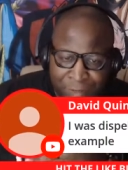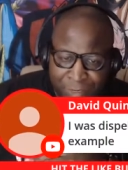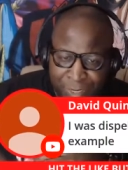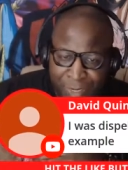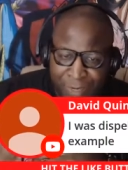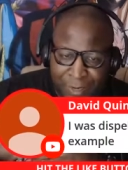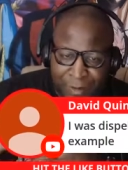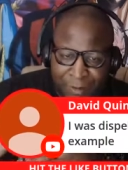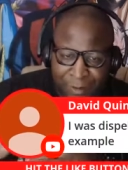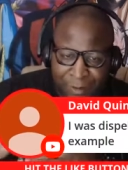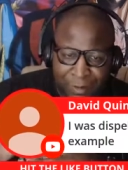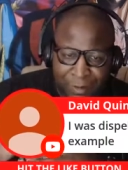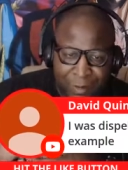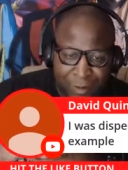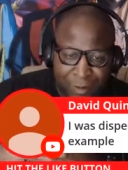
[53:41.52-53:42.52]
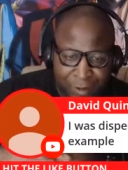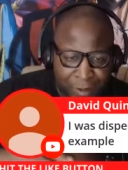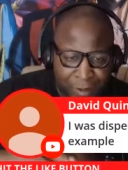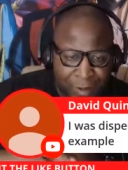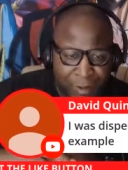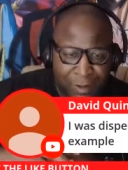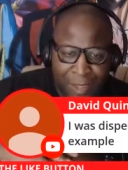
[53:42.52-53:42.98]
I believe so. I think
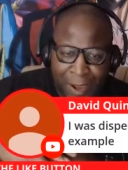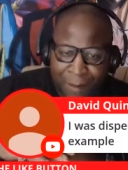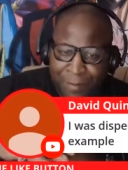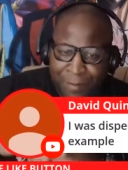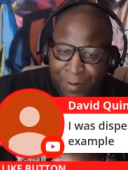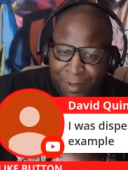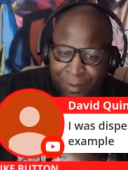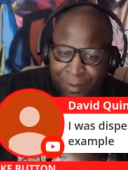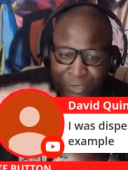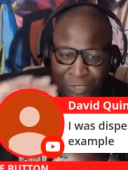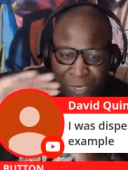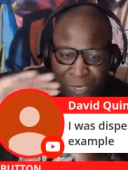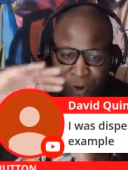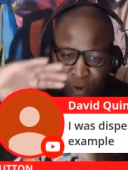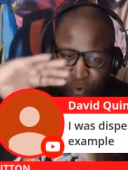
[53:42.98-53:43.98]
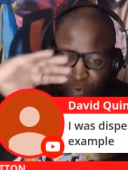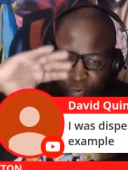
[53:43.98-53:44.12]
he did Forever as well.